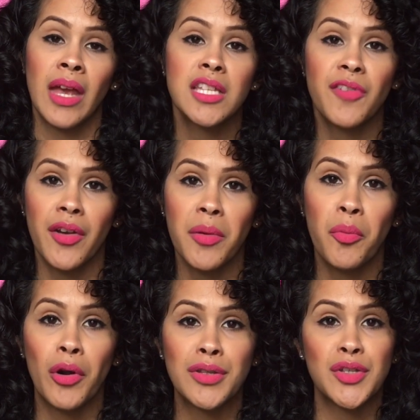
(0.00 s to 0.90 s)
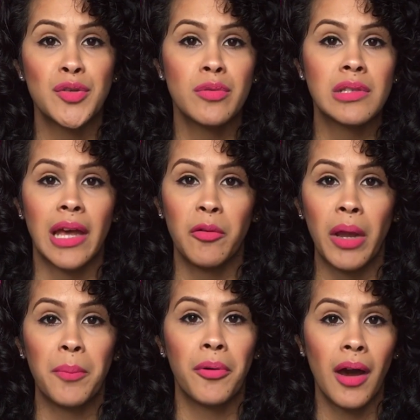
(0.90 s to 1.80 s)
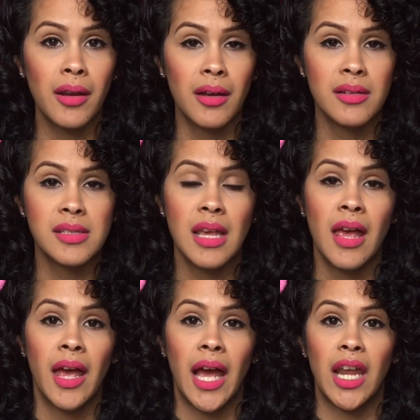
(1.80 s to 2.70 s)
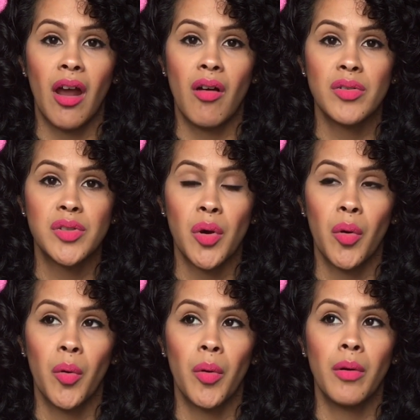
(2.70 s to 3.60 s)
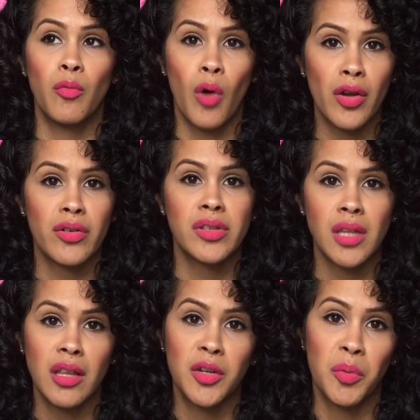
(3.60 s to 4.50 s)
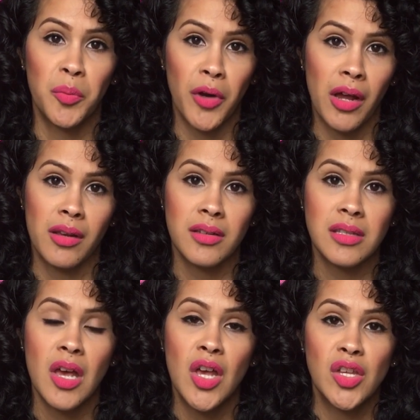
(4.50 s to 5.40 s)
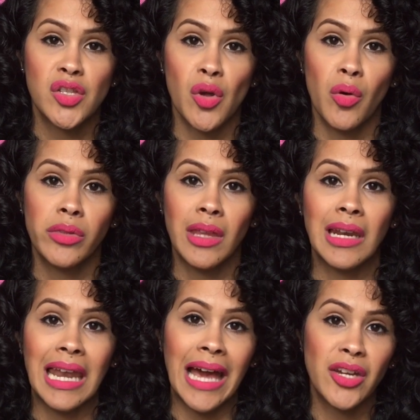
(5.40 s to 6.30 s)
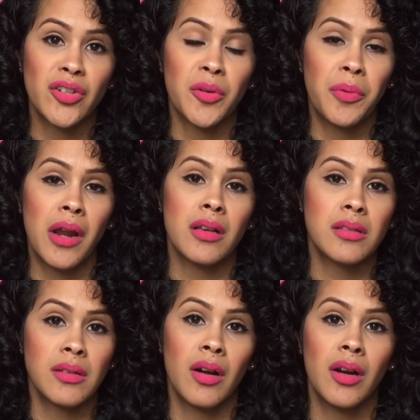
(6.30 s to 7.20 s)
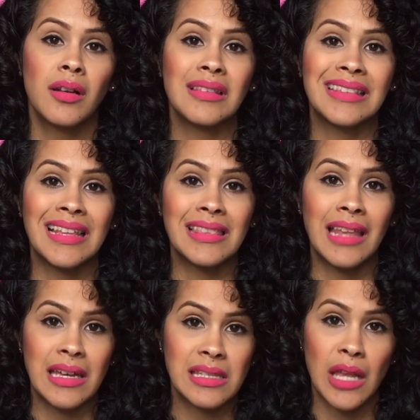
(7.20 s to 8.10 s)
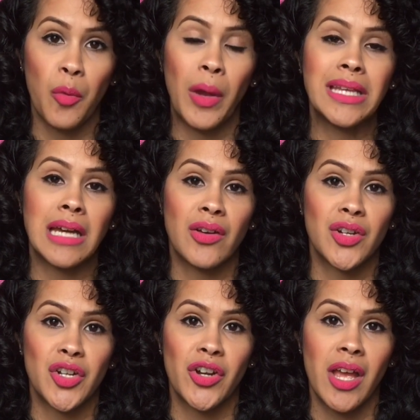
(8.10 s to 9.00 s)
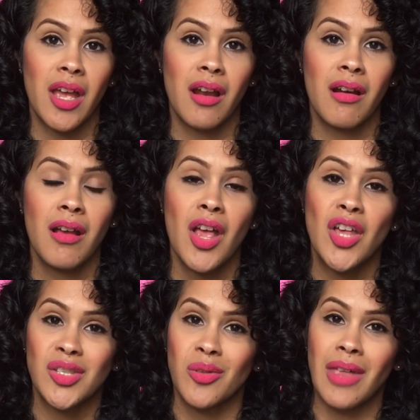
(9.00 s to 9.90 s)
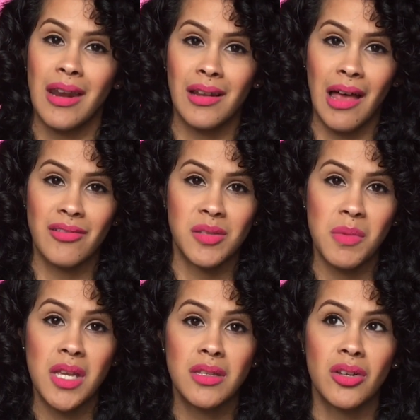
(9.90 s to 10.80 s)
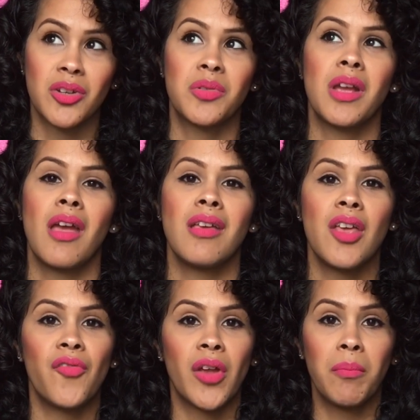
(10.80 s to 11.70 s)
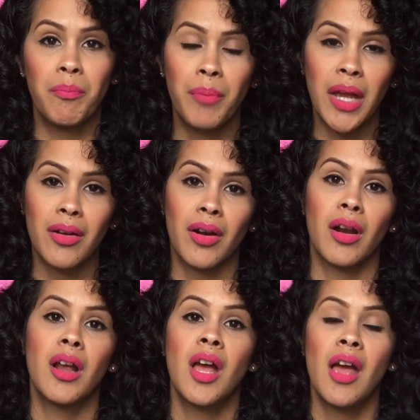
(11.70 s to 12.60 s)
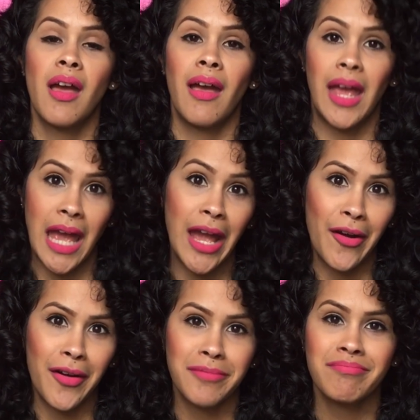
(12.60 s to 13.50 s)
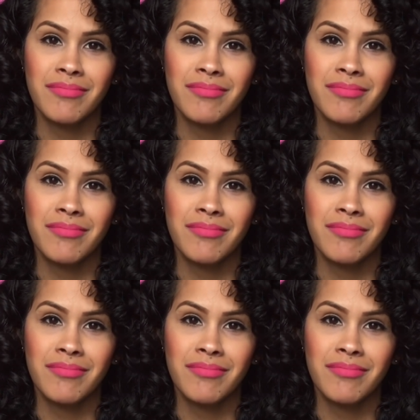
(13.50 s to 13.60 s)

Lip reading: it's very important to use lightweight products and also water soluble products. So the lighter the products are, the less they weigh down on your hair. So that allows me to create even bigger hair,